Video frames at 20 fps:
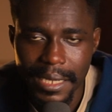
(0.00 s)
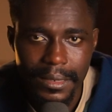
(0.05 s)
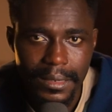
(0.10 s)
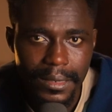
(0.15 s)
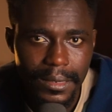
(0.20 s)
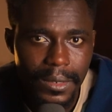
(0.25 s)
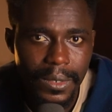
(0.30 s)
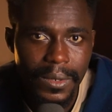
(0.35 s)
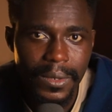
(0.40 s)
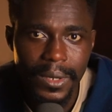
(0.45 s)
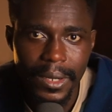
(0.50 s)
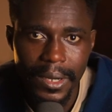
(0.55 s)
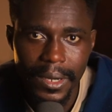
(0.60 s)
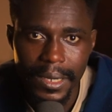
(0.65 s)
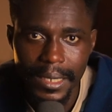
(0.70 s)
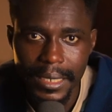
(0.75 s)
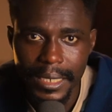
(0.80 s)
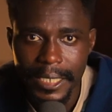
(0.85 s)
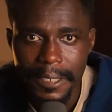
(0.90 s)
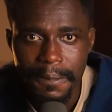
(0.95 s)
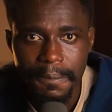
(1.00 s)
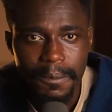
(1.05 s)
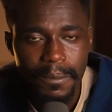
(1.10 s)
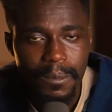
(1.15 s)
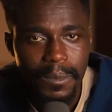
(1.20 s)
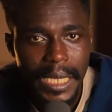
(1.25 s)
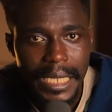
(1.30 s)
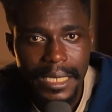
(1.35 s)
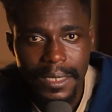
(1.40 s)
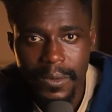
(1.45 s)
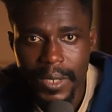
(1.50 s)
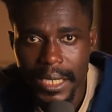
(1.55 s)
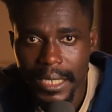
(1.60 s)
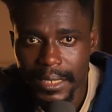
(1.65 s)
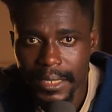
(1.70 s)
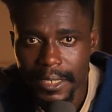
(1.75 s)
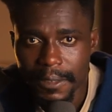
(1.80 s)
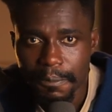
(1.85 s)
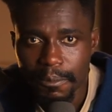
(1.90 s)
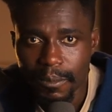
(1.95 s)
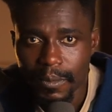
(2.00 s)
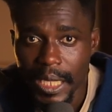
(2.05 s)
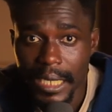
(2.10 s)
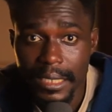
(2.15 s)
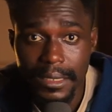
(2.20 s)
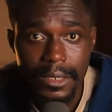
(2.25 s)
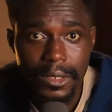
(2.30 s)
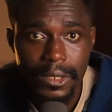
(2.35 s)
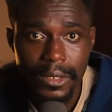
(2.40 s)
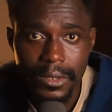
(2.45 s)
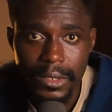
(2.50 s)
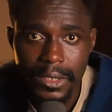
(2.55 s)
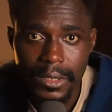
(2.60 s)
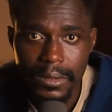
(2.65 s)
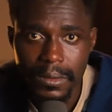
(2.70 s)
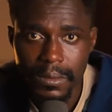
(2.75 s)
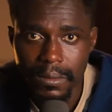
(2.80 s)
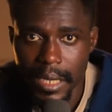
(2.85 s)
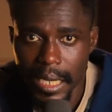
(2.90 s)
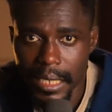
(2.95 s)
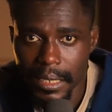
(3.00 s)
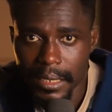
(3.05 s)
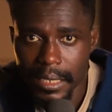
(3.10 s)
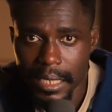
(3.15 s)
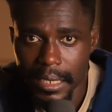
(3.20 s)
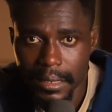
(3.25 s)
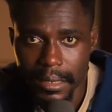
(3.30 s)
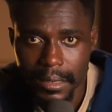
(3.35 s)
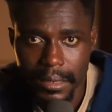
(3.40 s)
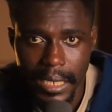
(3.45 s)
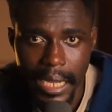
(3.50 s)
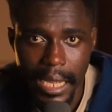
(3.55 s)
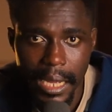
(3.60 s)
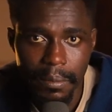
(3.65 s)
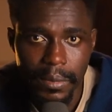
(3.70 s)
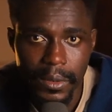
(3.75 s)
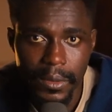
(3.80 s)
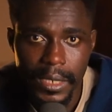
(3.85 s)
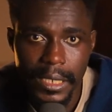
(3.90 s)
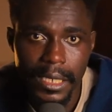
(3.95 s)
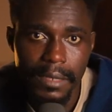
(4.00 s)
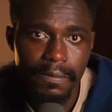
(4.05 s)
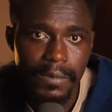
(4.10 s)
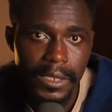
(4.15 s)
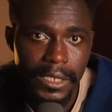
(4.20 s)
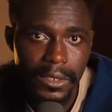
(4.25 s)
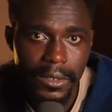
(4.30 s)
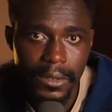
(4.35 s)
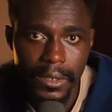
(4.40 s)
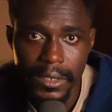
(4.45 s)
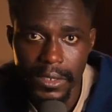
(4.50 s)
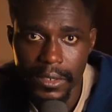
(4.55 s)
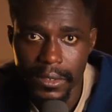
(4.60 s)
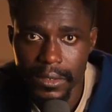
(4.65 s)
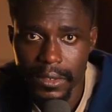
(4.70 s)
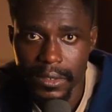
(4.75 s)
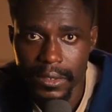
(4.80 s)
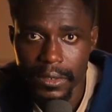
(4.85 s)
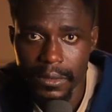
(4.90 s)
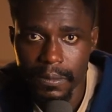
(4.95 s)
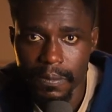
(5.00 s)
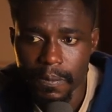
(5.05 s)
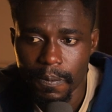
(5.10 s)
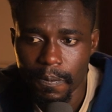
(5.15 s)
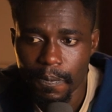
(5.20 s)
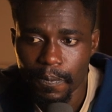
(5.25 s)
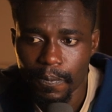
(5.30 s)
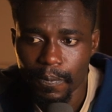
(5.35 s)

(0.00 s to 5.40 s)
that's so long. Anyways, it's close to a year since I uploaded a video on YouTube.